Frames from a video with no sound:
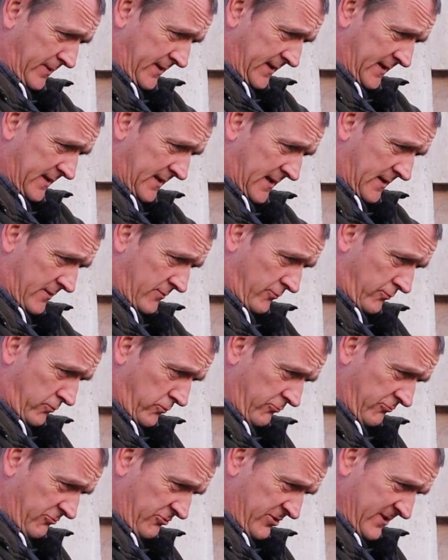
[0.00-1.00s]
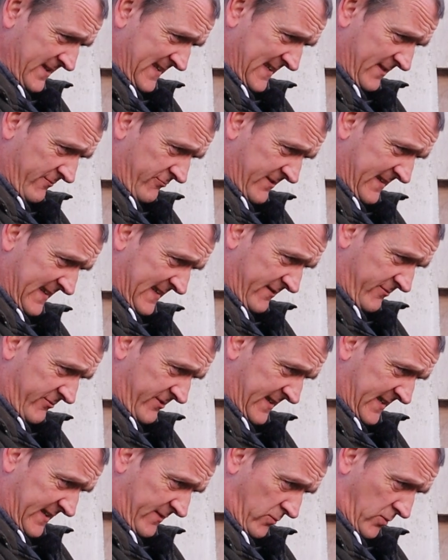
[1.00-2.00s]
if we go
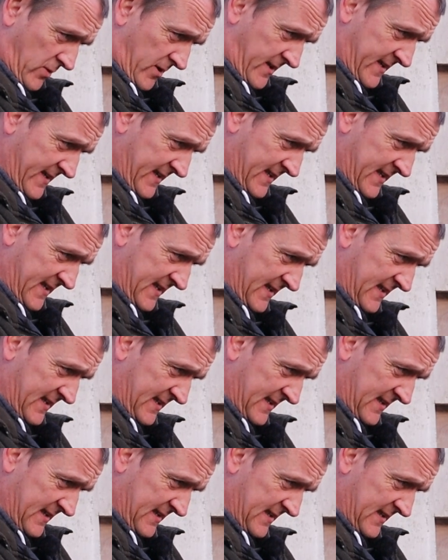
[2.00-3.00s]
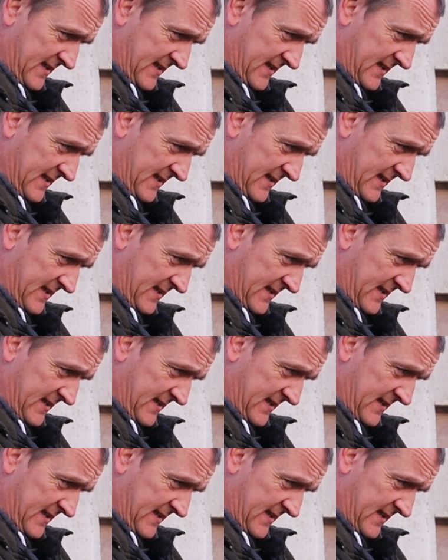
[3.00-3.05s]
really wide,